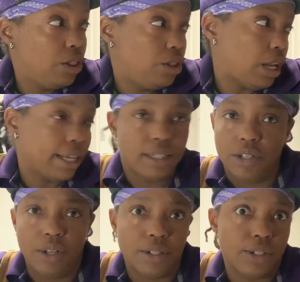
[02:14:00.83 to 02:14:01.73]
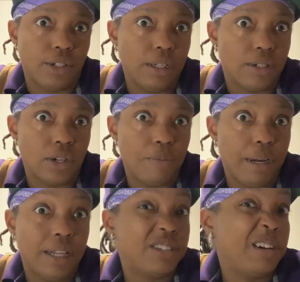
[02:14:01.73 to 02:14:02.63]
like I said, there's only so
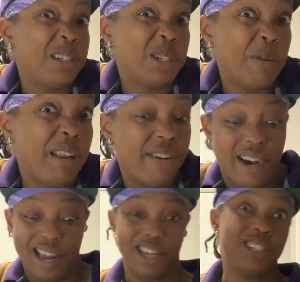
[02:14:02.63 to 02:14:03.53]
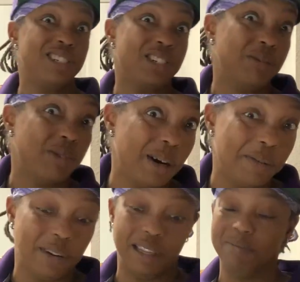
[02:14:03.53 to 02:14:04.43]
many variations of
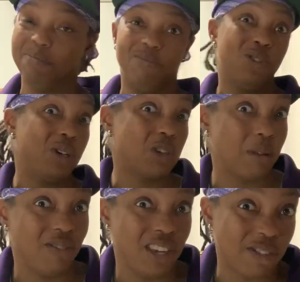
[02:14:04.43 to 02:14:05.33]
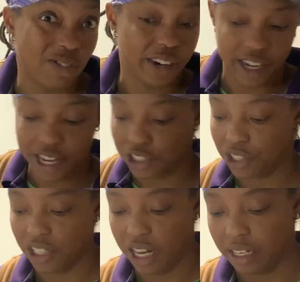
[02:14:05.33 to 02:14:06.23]
there's only so many different
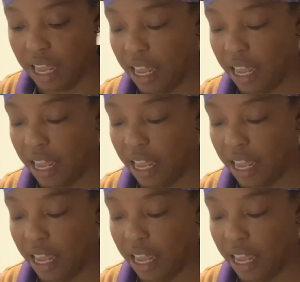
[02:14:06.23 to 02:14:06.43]
variations and